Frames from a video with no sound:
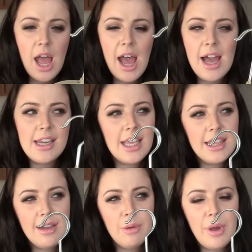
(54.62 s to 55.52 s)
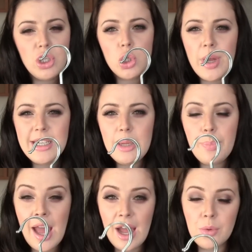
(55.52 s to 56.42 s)
and I think they were about
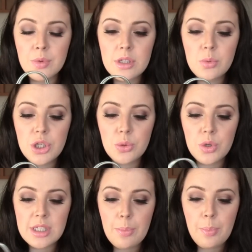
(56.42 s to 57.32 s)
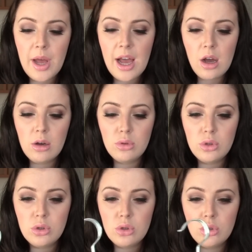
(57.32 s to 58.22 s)
£20, which was about
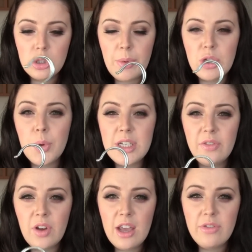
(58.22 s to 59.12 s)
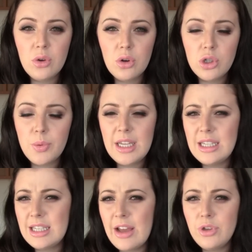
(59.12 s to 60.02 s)
25 euro,
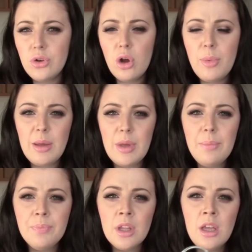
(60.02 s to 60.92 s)
27 euro maybe.